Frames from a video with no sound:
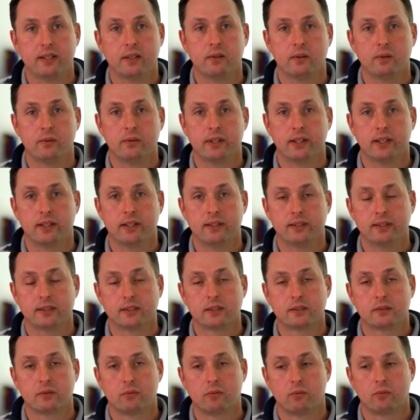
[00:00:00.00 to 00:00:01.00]
that
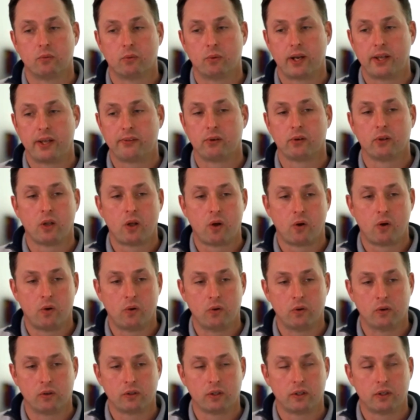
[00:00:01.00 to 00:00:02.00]
is rather
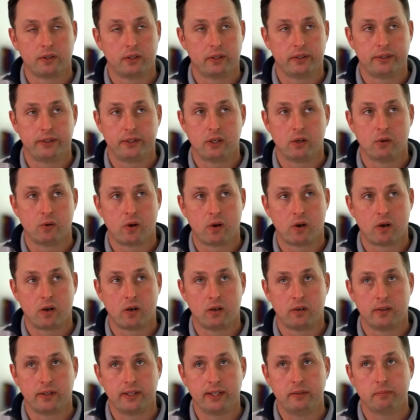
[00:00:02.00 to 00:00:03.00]
long,
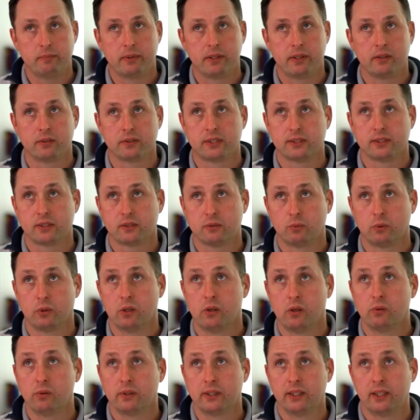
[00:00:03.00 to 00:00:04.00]
our email system will
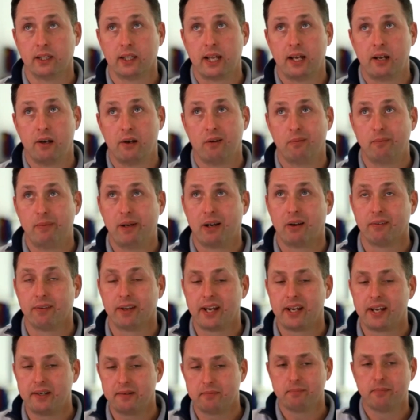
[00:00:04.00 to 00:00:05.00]
only allow about
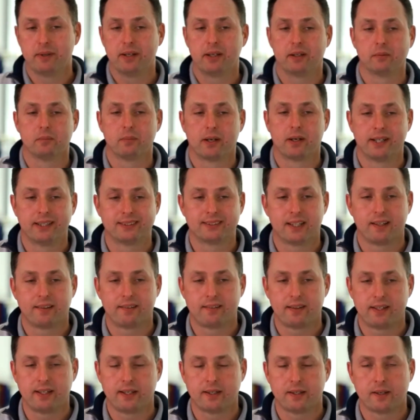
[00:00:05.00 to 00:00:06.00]
8 MB, I
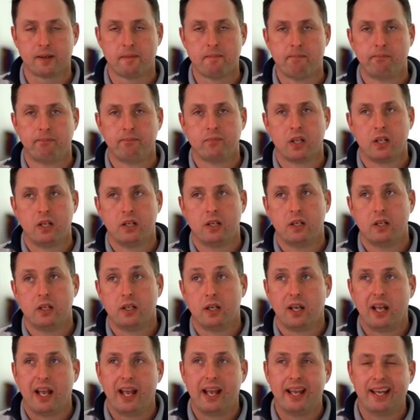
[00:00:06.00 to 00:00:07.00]
think.
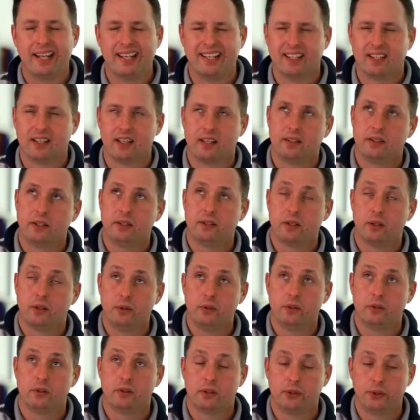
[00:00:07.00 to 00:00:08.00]
And
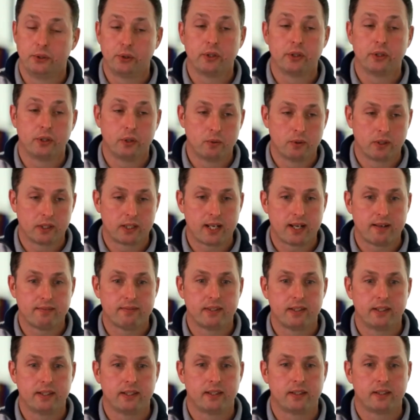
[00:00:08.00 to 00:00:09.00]
you can do what Kevin
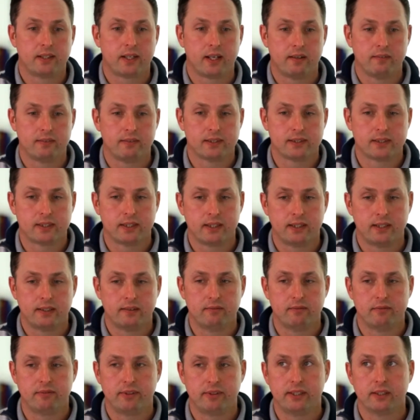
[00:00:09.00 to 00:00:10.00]
did. Kevin sent
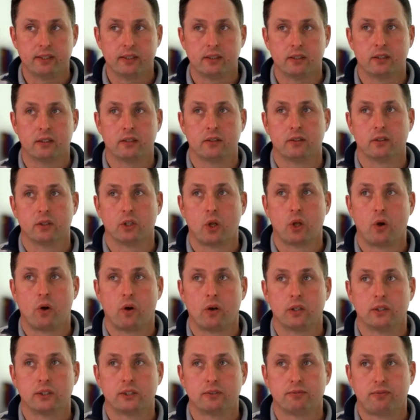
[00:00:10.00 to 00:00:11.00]
it via
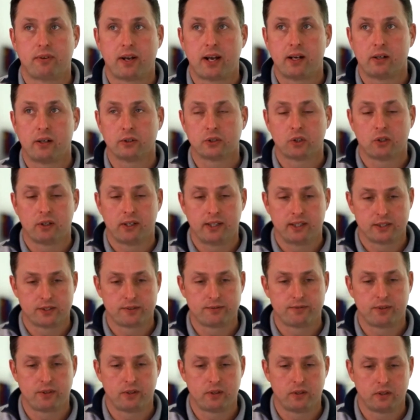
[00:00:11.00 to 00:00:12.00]
large file
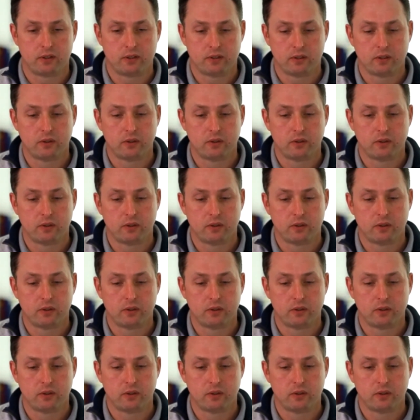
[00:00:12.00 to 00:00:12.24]
transfer.